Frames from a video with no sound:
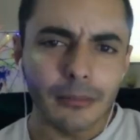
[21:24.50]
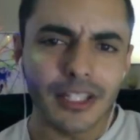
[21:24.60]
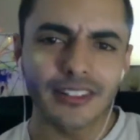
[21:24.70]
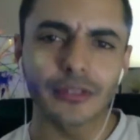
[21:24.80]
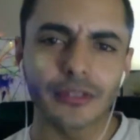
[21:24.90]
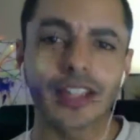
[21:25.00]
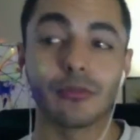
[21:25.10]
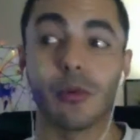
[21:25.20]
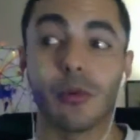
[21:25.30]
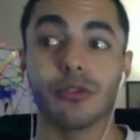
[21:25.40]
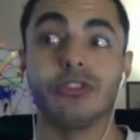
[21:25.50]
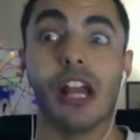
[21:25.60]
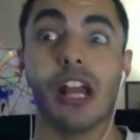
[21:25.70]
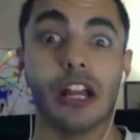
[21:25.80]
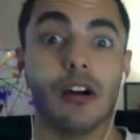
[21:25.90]
I was like, well,
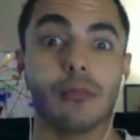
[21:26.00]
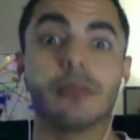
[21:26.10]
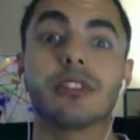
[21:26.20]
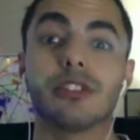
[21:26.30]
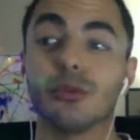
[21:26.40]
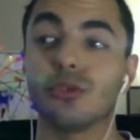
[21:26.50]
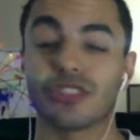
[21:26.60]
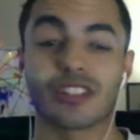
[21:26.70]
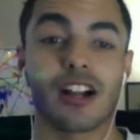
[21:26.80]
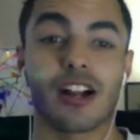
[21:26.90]
damn, you just got,